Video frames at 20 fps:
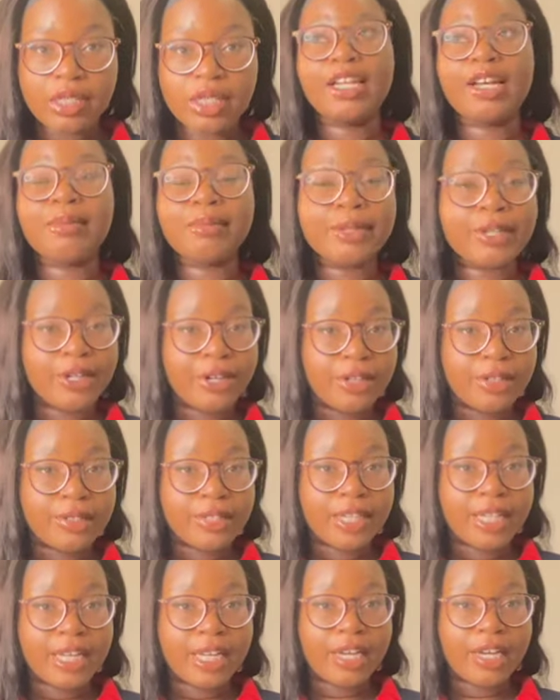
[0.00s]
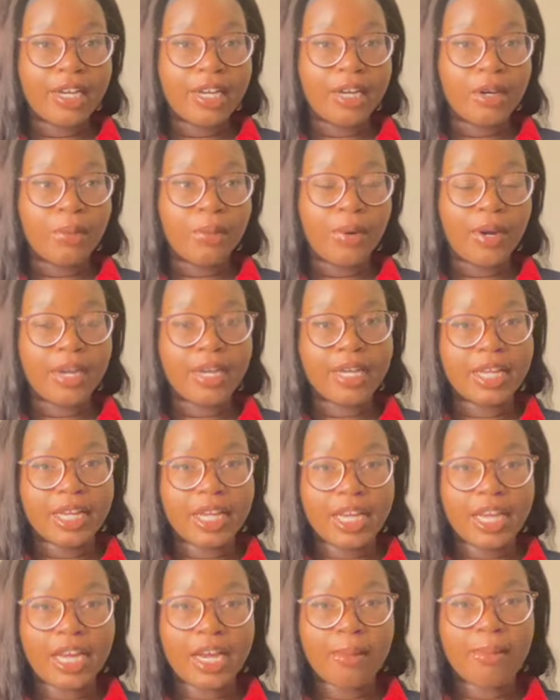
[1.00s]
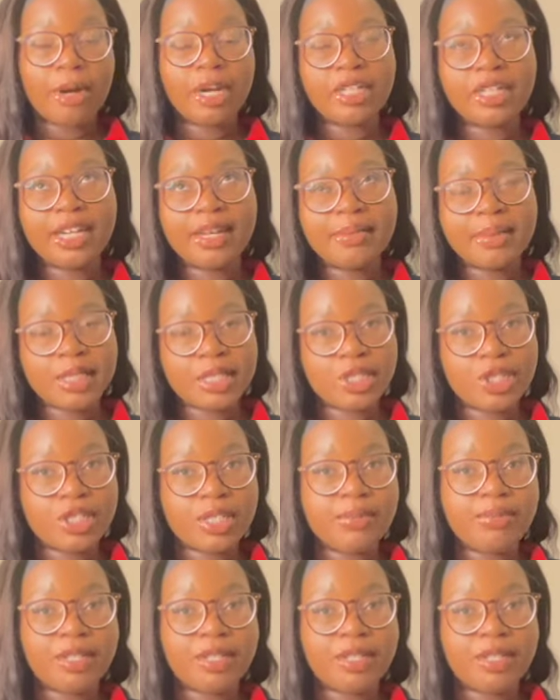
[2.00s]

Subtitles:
I'm currently working a part-time position,